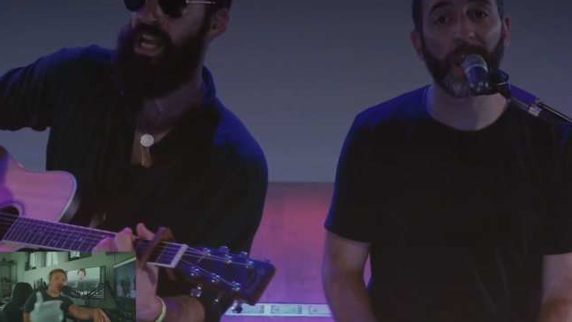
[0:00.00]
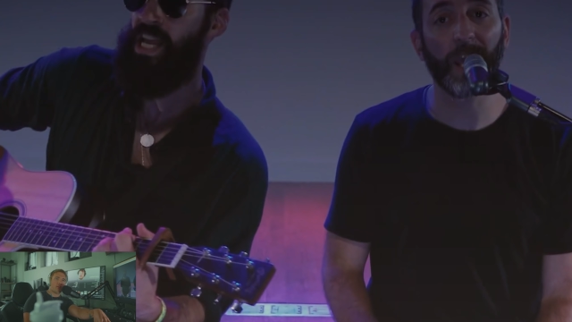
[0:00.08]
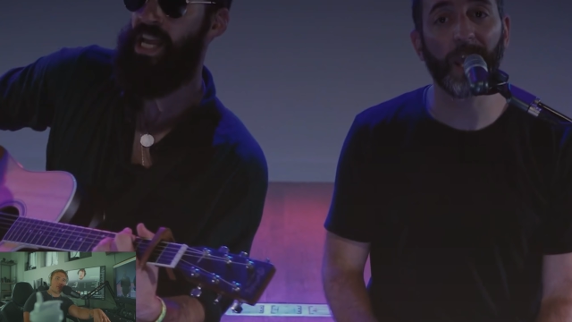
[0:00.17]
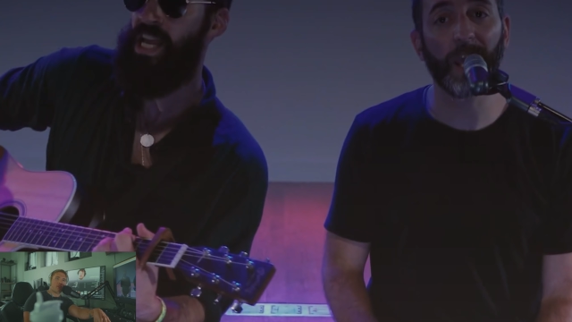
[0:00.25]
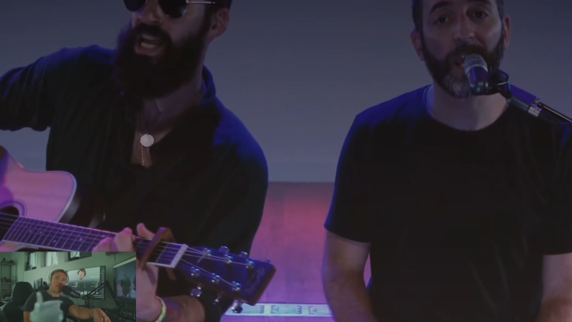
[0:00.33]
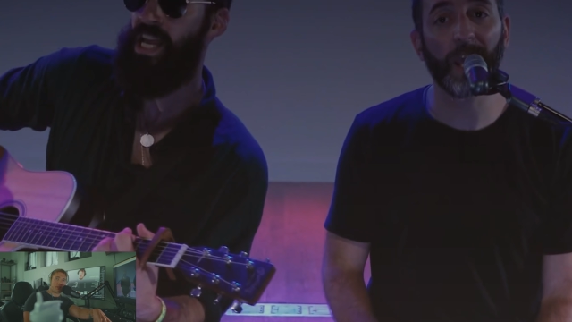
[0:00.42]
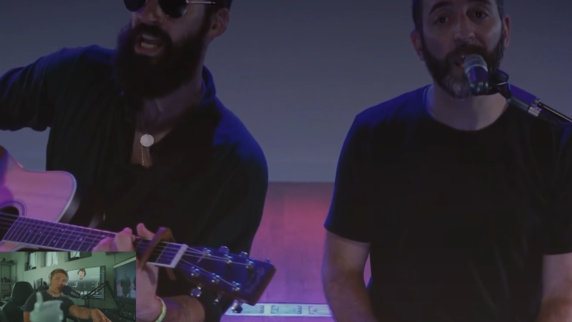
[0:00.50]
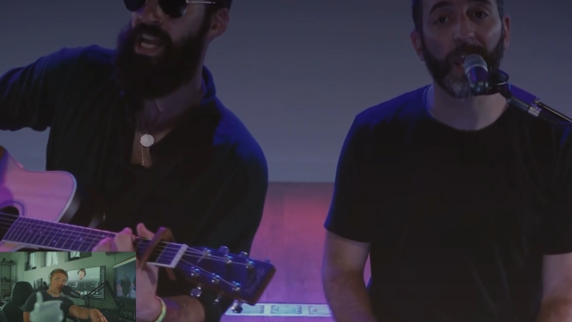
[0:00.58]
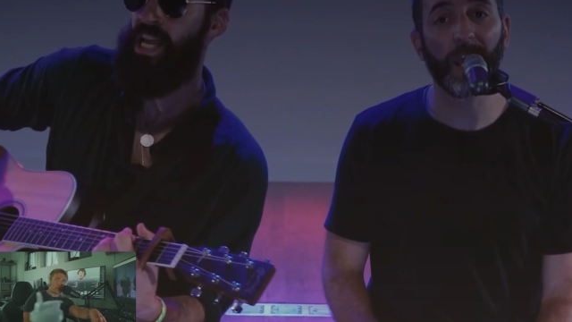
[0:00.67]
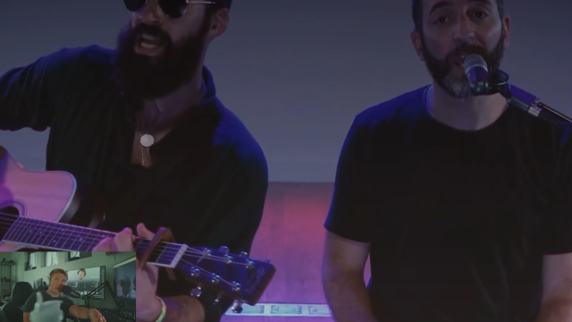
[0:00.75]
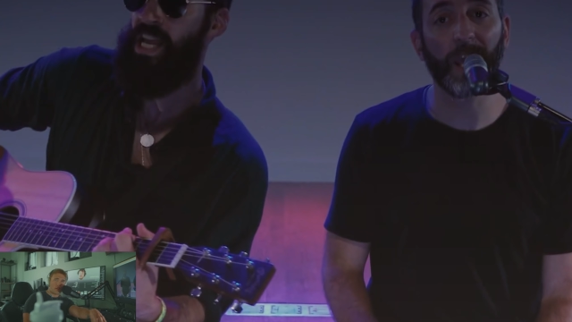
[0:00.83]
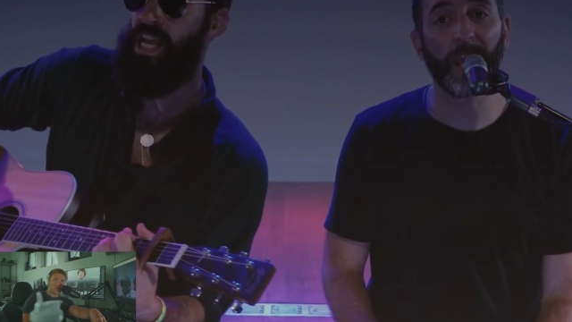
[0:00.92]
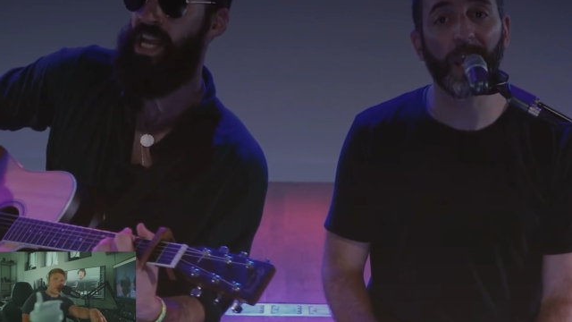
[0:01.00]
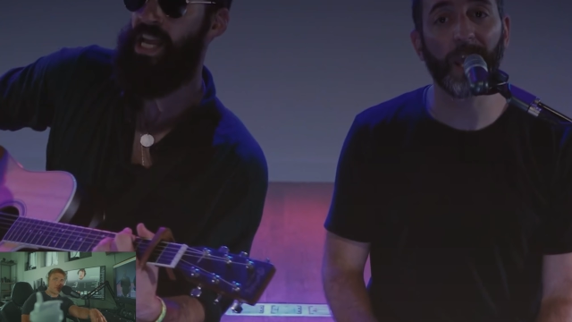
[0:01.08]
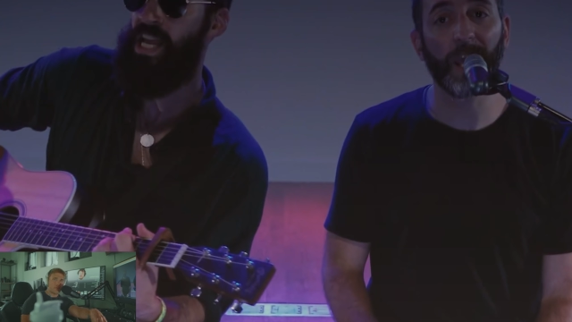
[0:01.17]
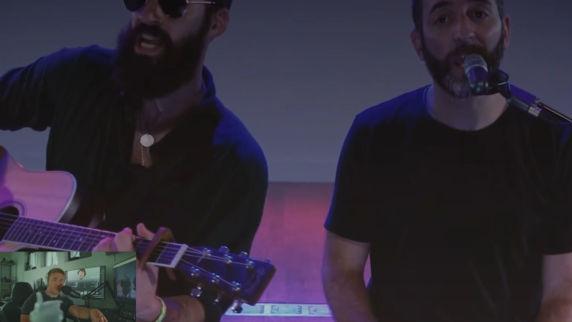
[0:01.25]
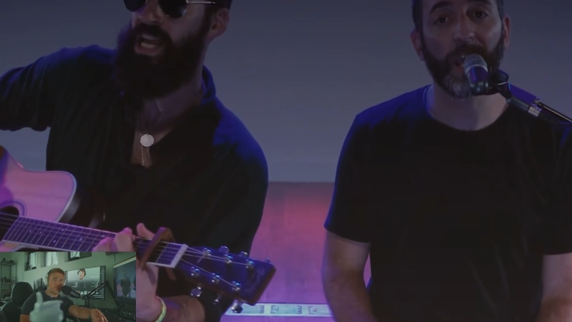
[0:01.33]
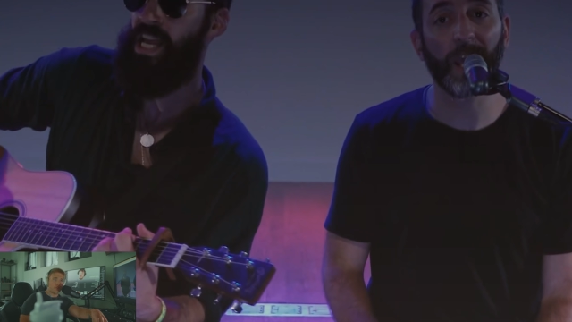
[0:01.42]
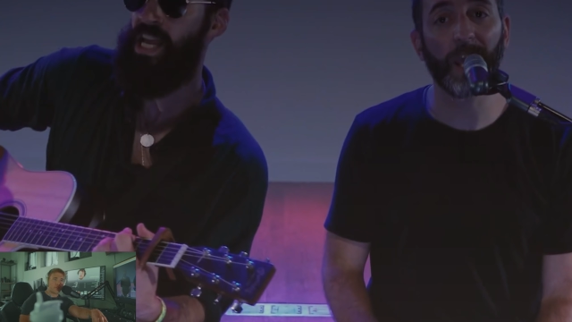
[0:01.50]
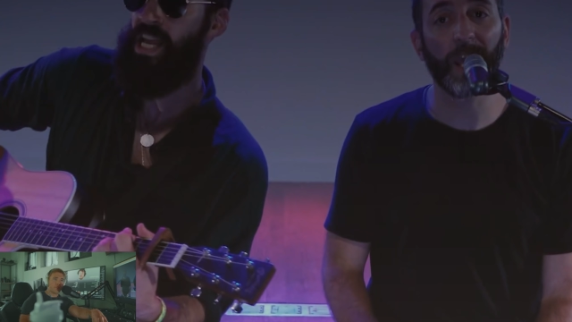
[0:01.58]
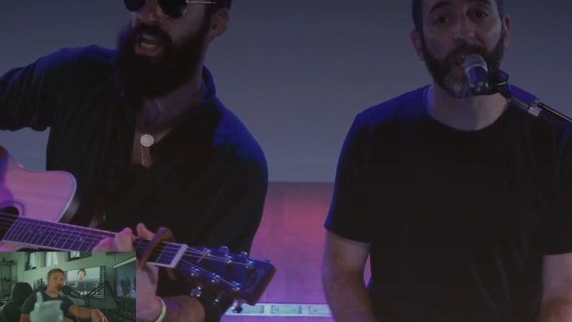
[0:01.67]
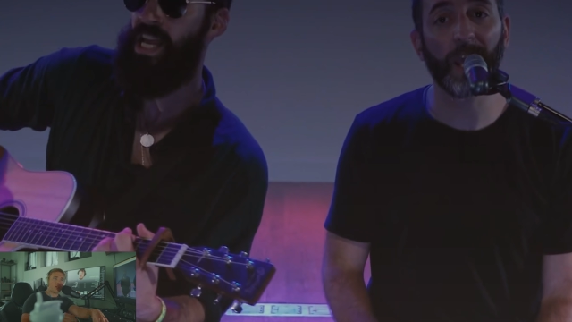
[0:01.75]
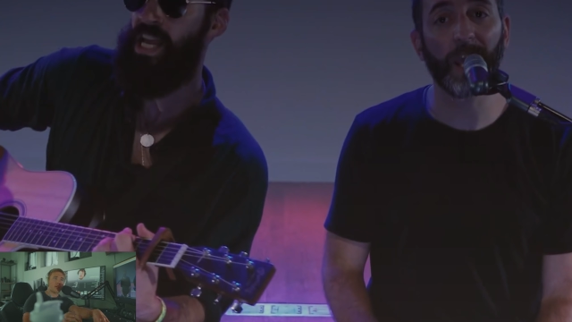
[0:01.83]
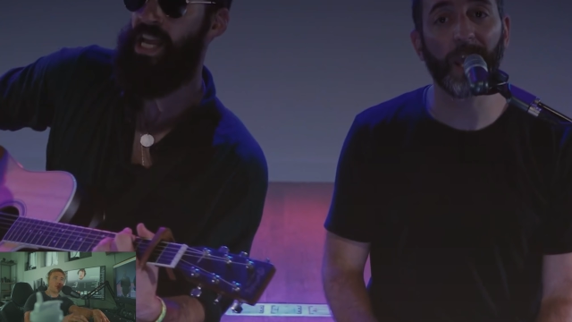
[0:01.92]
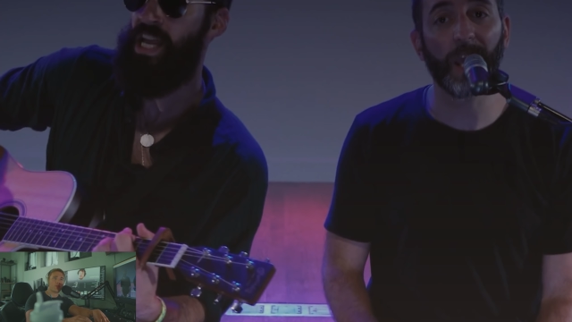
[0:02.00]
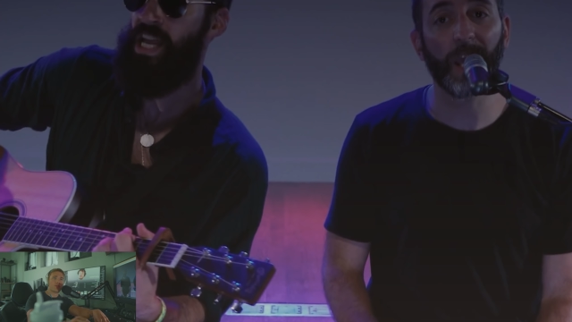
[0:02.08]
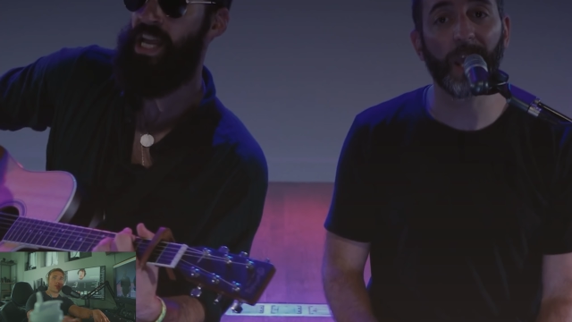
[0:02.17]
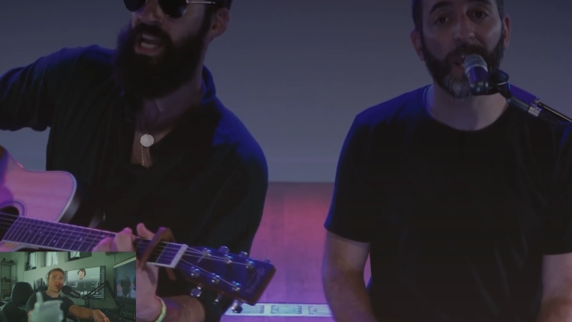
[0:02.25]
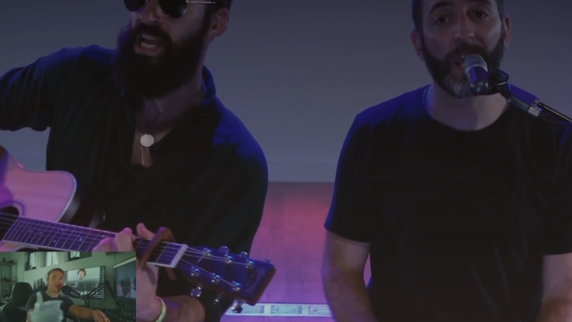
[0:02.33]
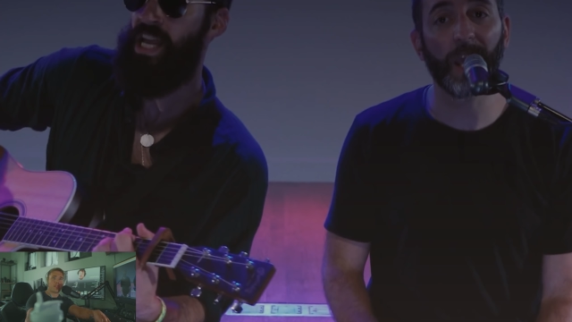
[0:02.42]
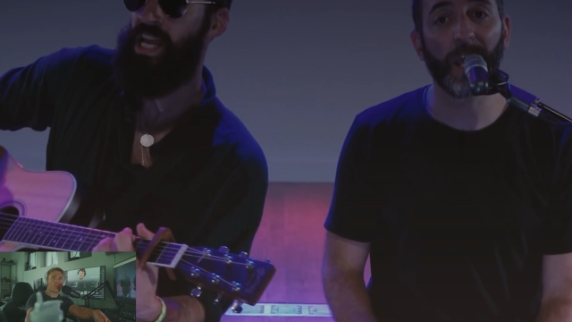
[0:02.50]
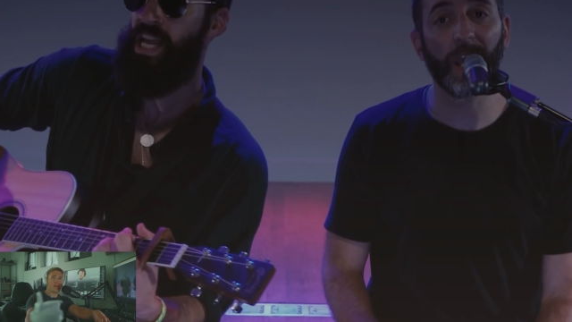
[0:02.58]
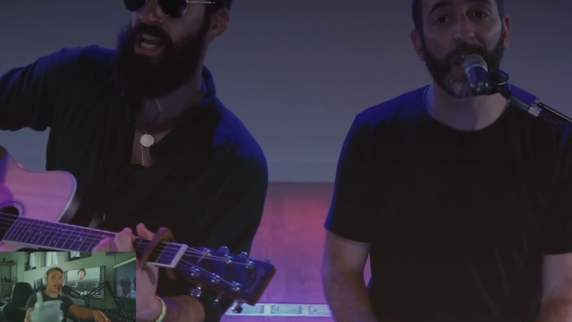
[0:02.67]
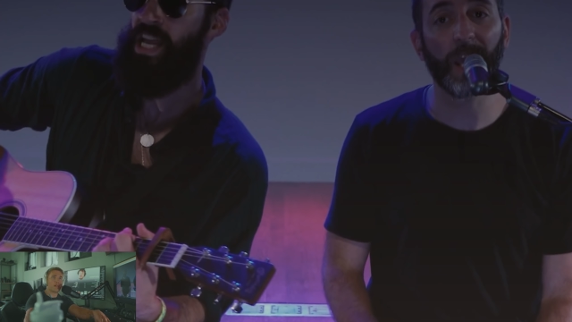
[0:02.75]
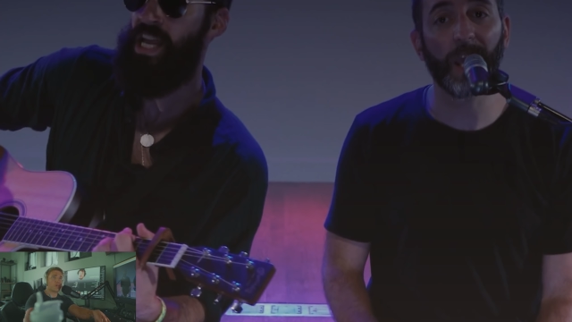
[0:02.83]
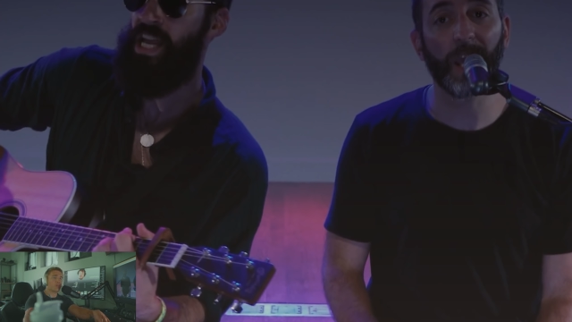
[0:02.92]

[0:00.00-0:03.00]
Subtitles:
(no speaker visible)